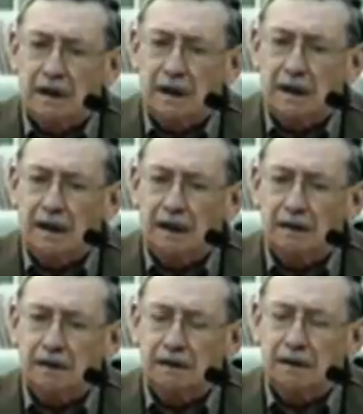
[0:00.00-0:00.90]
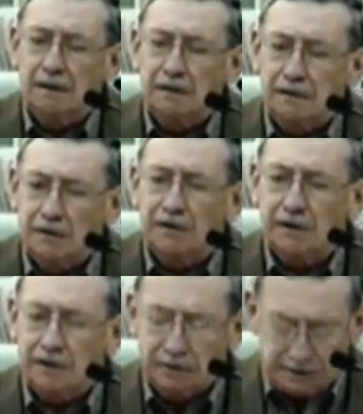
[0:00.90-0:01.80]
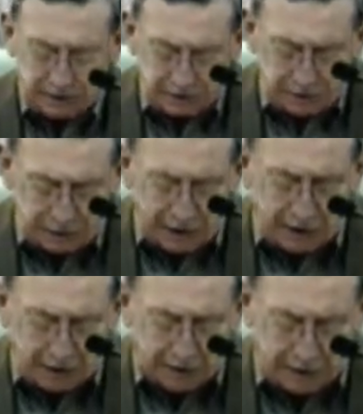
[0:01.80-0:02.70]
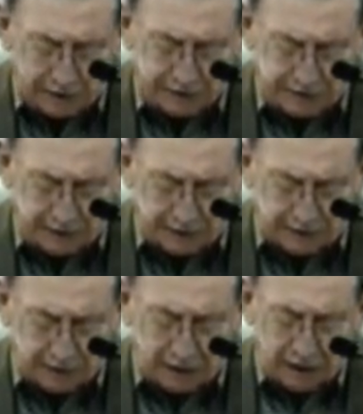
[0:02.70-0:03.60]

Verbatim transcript: And uh, the North Coast is unique in that sense.